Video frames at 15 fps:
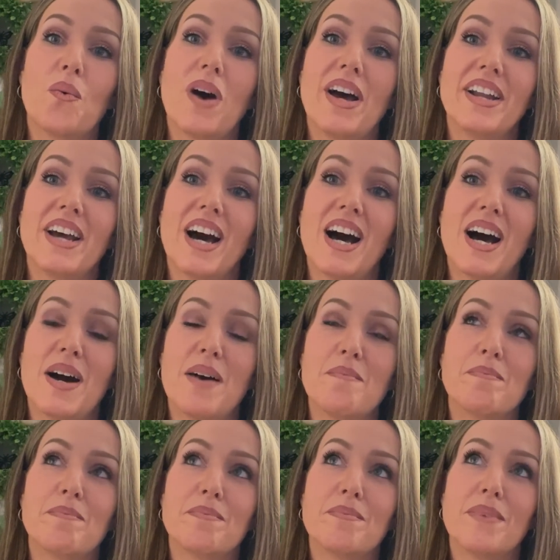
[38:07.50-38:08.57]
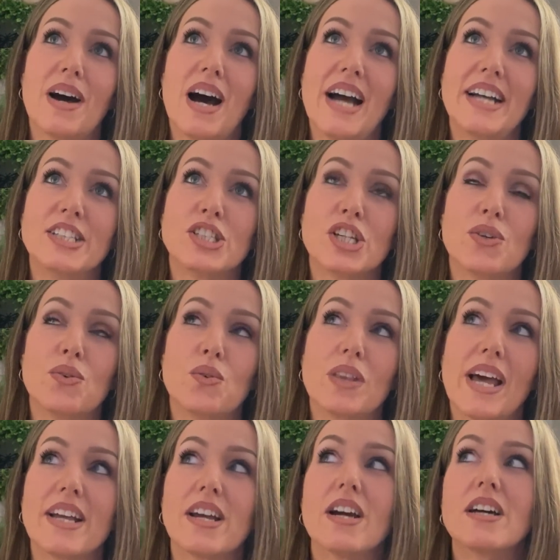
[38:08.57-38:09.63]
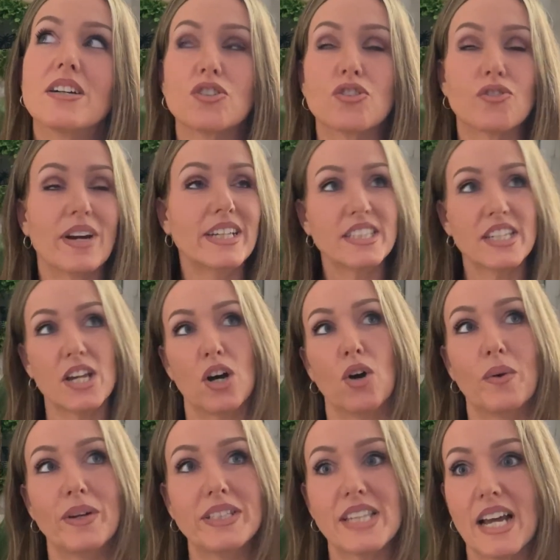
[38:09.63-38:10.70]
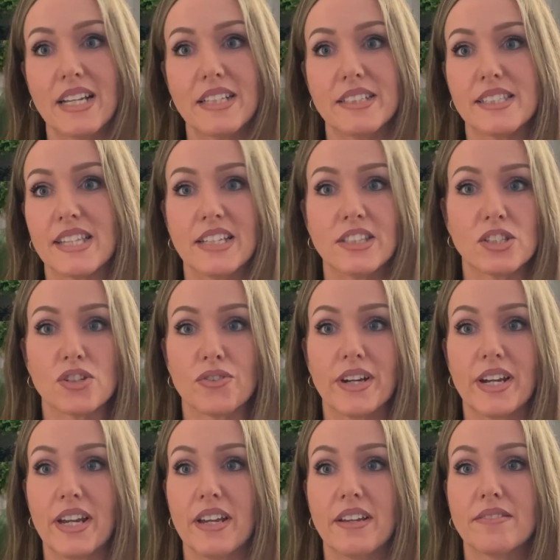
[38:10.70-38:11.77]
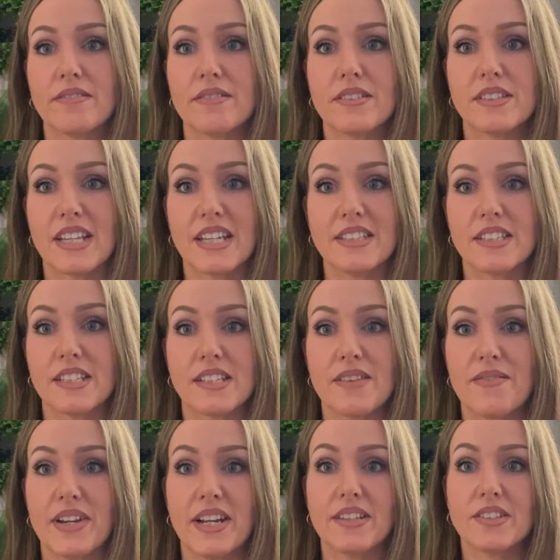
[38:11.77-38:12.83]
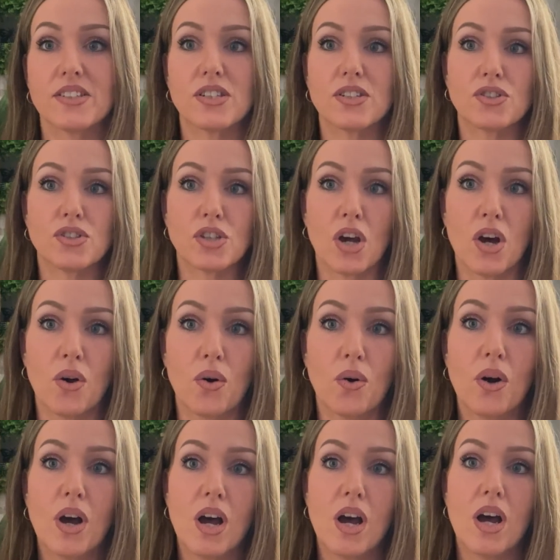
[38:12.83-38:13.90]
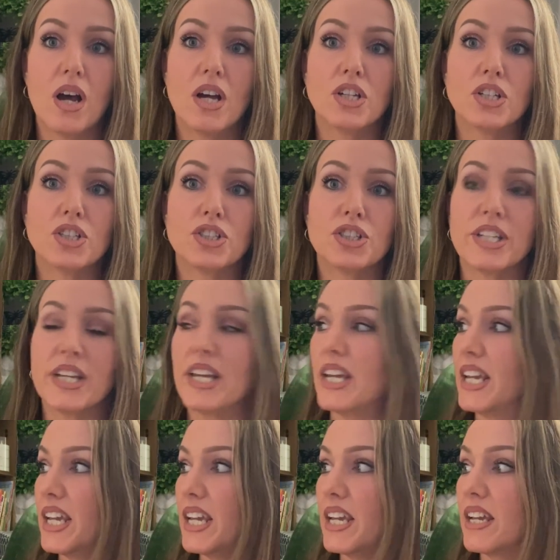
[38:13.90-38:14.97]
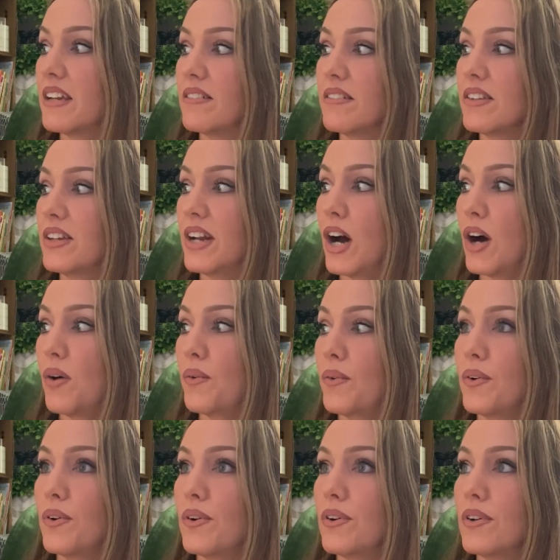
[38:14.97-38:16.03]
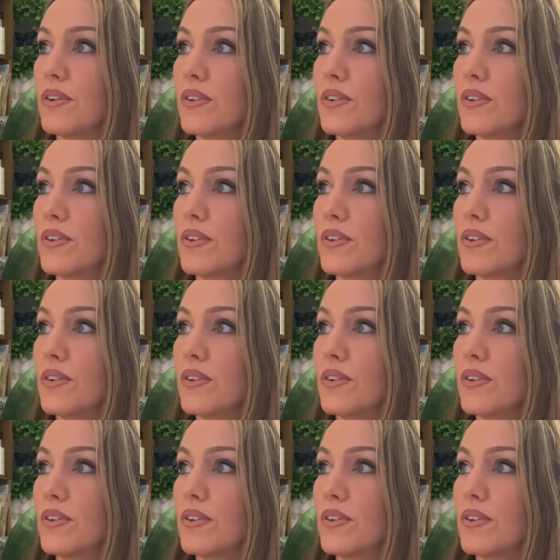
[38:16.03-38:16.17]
what I do, like Gracie always had sensory sensitivities. So she, you know,